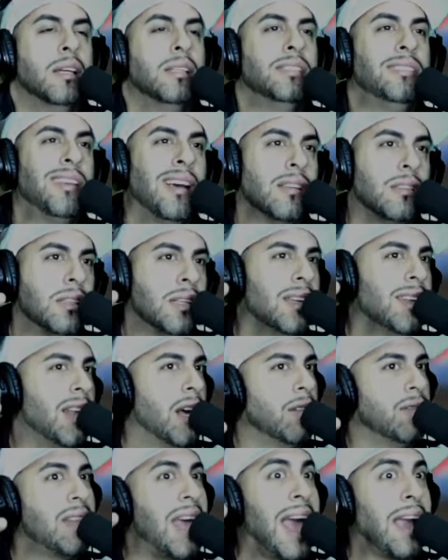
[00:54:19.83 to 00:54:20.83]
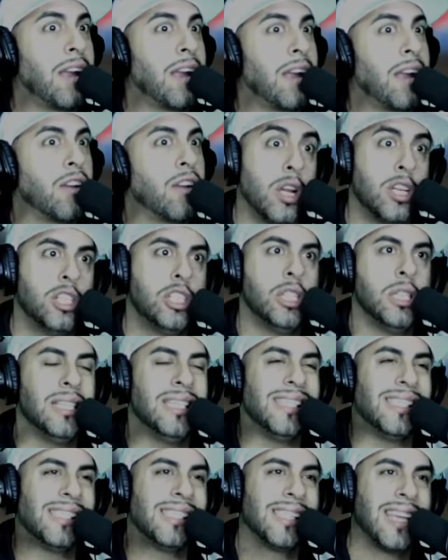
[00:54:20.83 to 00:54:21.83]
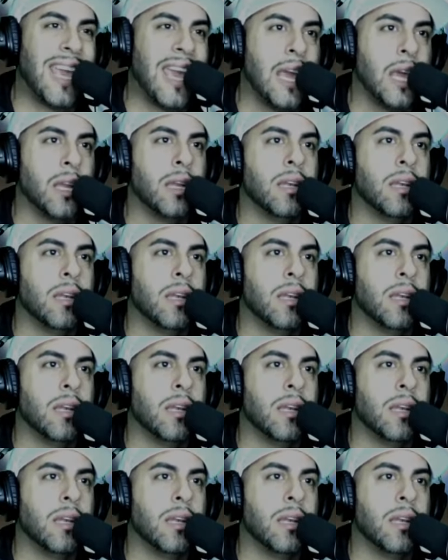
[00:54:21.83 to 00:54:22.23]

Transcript: doesn't love that crunchy skin?